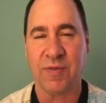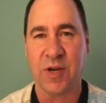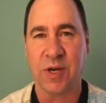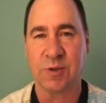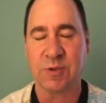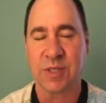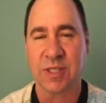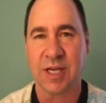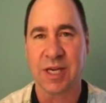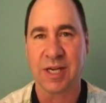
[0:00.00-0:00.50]

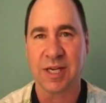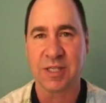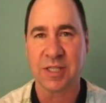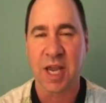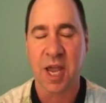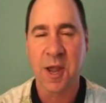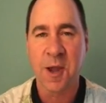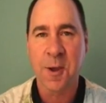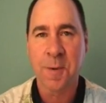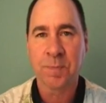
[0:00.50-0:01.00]
those
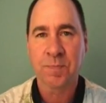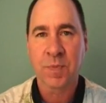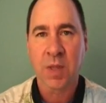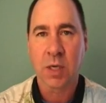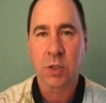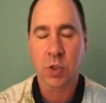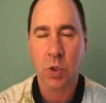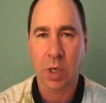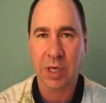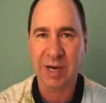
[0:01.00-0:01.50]
days.
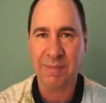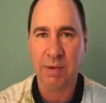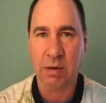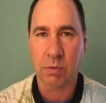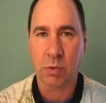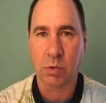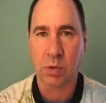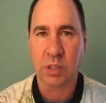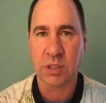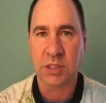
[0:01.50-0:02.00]
So I can
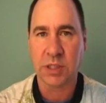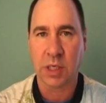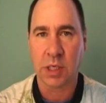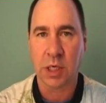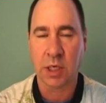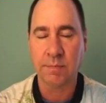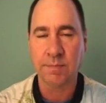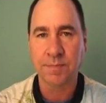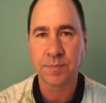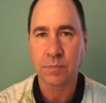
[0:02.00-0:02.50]
remember one
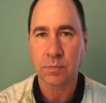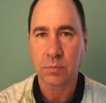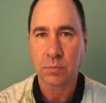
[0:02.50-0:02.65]
time,